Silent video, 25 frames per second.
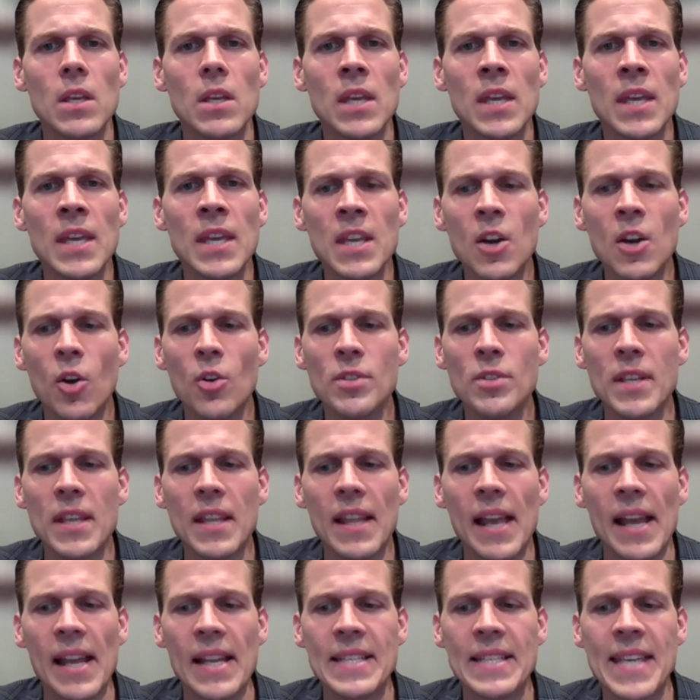he calls it
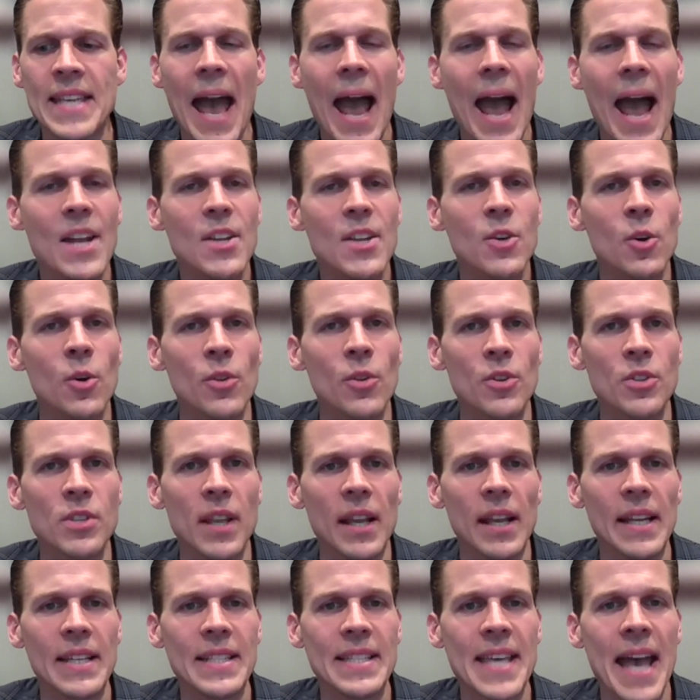like tactical. There's
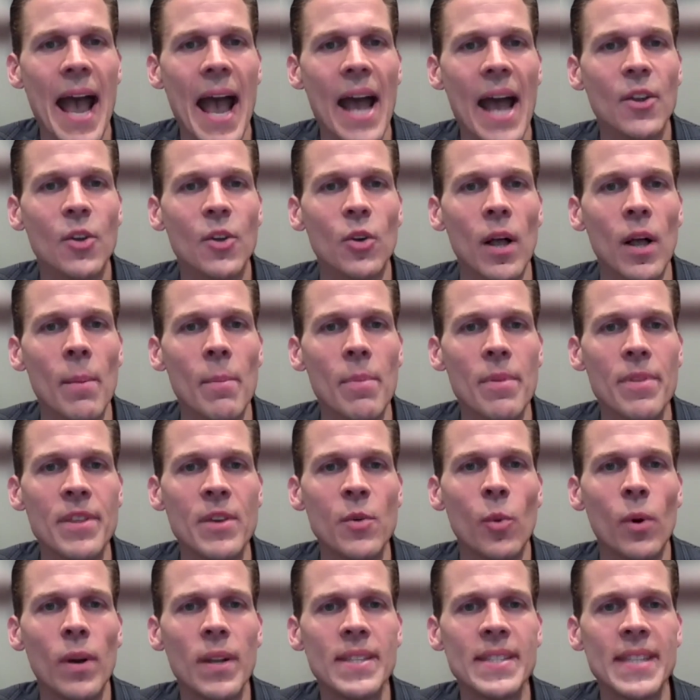like a tactical
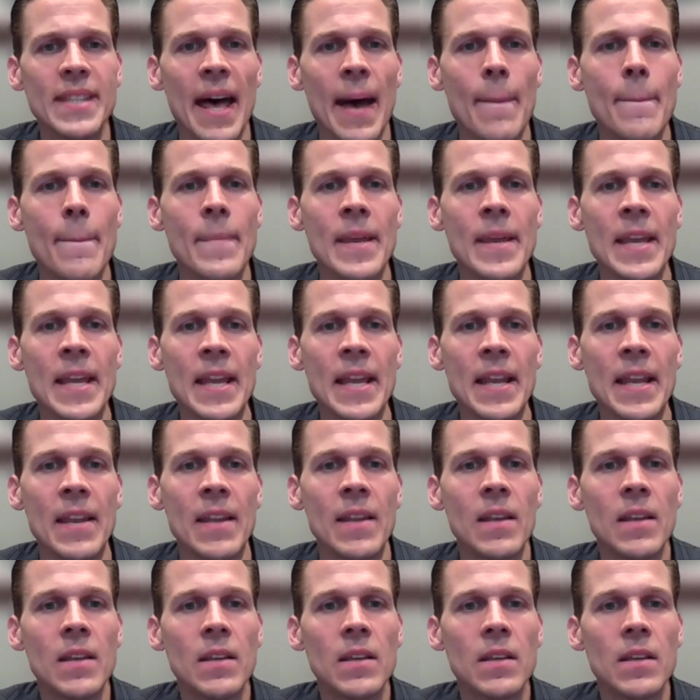empathy. What does that mean?